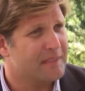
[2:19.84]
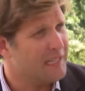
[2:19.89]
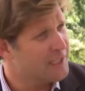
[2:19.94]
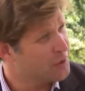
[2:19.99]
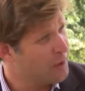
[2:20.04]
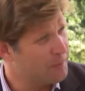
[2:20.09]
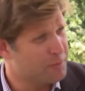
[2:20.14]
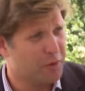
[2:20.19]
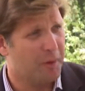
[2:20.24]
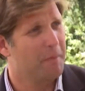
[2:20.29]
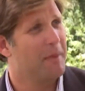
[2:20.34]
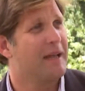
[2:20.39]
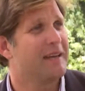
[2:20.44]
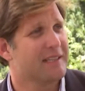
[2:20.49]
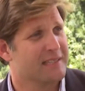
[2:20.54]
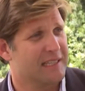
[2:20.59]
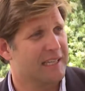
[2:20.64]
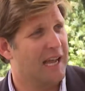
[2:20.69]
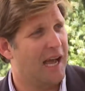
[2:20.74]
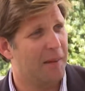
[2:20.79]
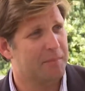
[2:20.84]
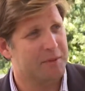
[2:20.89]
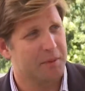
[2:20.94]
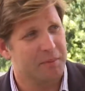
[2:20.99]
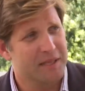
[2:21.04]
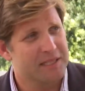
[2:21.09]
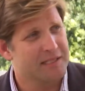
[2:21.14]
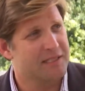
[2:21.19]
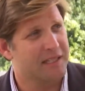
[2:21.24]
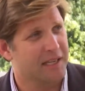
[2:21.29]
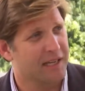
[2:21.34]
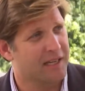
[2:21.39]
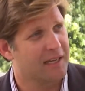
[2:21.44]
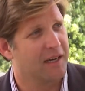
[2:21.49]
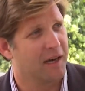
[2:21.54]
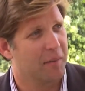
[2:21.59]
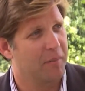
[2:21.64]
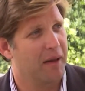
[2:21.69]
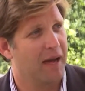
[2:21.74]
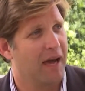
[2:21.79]
I'm tremendously optimistic
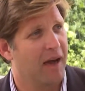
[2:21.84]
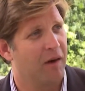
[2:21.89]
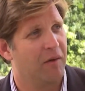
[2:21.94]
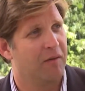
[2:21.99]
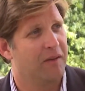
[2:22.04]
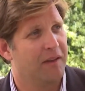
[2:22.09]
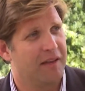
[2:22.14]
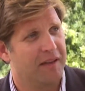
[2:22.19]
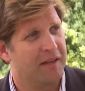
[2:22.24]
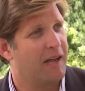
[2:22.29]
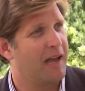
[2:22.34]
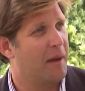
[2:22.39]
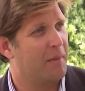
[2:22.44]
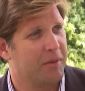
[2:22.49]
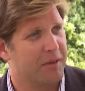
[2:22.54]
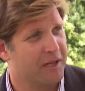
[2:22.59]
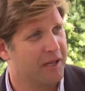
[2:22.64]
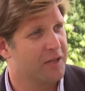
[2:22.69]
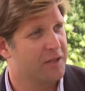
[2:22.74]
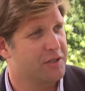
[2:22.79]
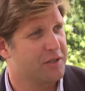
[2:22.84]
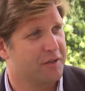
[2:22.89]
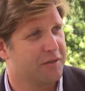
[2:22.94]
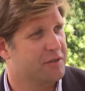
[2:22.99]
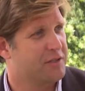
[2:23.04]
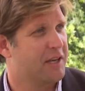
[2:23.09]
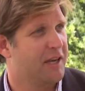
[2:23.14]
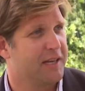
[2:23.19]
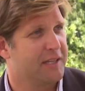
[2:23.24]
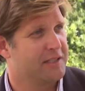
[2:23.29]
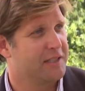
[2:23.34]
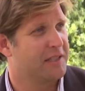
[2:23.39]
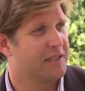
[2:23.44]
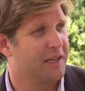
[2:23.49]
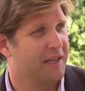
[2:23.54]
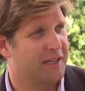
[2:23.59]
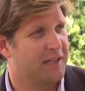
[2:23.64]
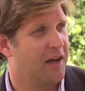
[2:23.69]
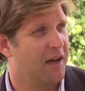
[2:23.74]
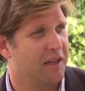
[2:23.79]
about the application of science and
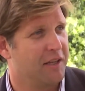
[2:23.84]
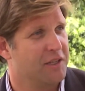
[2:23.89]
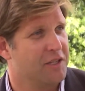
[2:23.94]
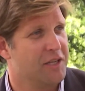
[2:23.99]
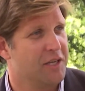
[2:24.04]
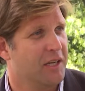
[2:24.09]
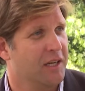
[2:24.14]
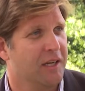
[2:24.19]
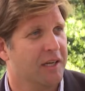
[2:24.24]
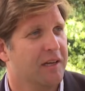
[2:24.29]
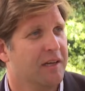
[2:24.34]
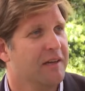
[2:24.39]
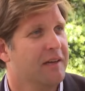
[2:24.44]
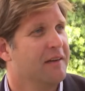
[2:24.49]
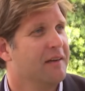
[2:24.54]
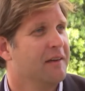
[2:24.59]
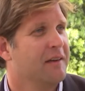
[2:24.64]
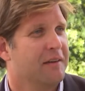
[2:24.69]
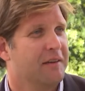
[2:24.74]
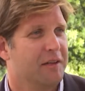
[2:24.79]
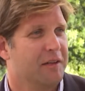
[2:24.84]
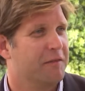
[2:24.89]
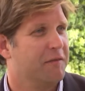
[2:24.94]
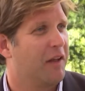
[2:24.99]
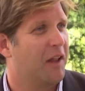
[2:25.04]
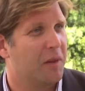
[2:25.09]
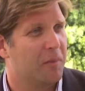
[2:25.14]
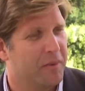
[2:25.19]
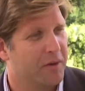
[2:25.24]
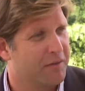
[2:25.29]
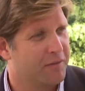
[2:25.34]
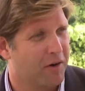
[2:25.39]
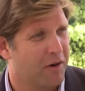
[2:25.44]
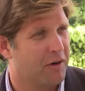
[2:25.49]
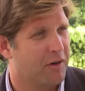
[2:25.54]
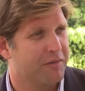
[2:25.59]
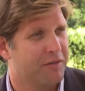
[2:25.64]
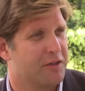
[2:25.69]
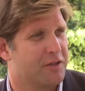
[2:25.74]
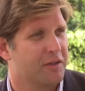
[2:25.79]
technology, the development of
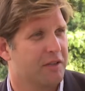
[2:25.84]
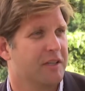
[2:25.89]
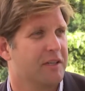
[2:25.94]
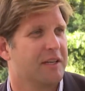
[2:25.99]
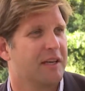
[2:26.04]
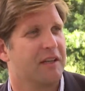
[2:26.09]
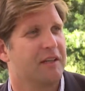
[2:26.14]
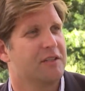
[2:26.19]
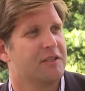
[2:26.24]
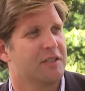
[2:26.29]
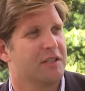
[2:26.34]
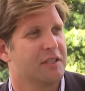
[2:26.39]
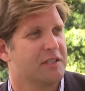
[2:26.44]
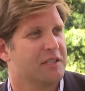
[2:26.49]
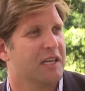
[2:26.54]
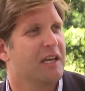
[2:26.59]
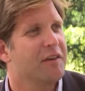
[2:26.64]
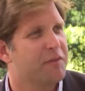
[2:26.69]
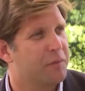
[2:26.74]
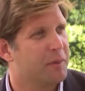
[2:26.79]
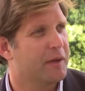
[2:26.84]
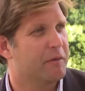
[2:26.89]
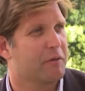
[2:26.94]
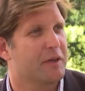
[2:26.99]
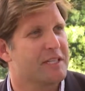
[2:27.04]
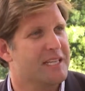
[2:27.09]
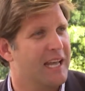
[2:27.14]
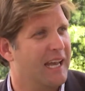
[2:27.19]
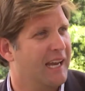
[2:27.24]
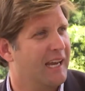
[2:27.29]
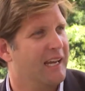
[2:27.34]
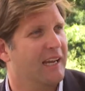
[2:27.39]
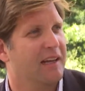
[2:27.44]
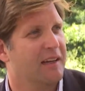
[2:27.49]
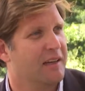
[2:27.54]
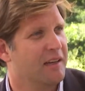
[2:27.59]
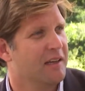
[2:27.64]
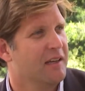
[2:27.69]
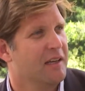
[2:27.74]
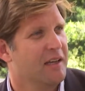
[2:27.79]
artificial intelligence, if we
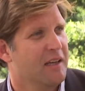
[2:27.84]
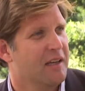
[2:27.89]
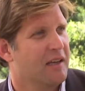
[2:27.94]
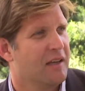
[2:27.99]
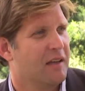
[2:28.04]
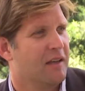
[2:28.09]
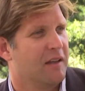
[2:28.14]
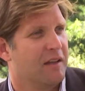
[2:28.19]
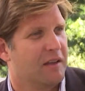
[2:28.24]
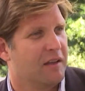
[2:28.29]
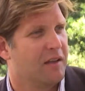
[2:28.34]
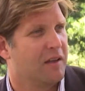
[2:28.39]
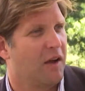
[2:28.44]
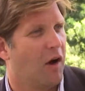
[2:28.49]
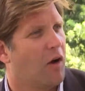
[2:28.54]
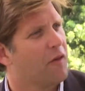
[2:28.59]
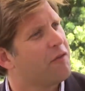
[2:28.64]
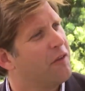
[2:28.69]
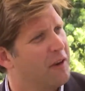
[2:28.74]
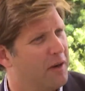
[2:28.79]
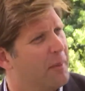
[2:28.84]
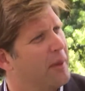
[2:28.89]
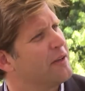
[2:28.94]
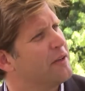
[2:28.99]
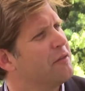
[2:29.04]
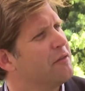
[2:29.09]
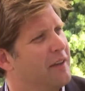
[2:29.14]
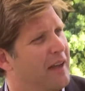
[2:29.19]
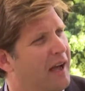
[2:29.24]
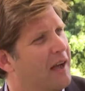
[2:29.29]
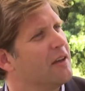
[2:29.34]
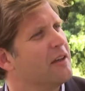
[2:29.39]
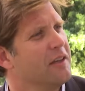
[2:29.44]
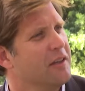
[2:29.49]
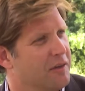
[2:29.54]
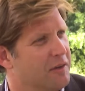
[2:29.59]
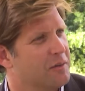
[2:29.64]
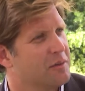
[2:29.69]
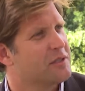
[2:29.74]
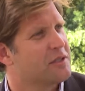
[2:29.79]
retain our fundamental
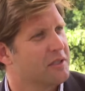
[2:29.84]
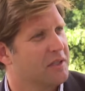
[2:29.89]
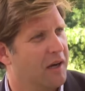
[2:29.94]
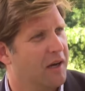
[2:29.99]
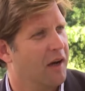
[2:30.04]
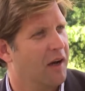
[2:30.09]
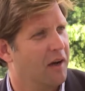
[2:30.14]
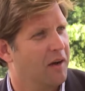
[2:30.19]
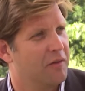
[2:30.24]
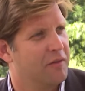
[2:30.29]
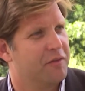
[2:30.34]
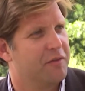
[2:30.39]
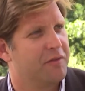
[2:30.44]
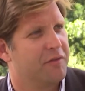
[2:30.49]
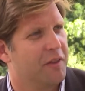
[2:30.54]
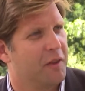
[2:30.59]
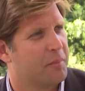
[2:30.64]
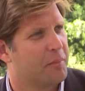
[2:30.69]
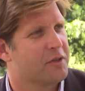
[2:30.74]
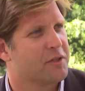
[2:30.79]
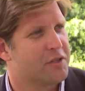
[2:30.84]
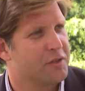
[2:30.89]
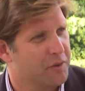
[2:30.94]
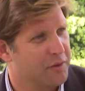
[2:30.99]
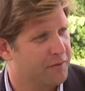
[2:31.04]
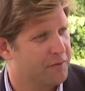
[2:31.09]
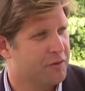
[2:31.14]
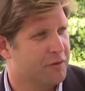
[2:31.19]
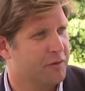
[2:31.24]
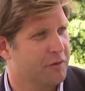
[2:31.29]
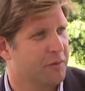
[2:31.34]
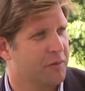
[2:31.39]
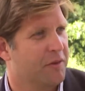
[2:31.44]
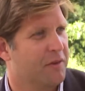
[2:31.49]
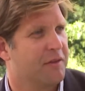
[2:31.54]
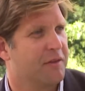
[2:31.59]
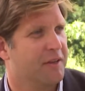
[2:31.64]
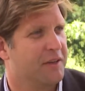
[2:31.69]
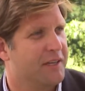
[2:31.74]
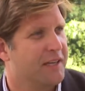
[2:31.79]
values of the pursuit of truth,
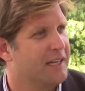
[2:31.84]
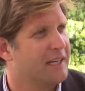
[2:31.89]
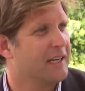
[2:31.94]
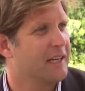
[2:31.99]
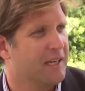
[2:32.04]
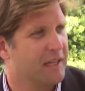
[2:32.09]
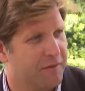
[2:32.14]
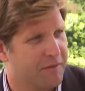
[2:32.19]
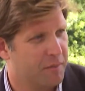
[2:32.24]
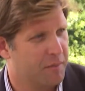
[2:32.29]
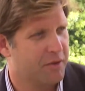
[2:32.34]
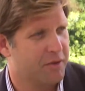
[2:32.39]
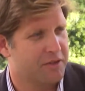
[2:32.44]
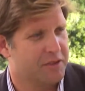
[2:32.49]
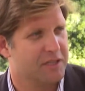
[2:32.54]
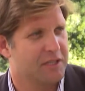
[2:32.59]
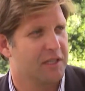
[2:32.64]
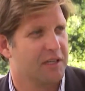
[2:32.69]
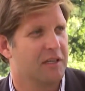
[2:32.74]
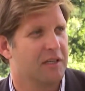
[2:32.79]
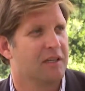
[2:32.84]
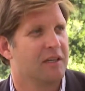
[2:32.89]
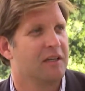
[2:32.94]
the dignity of the person.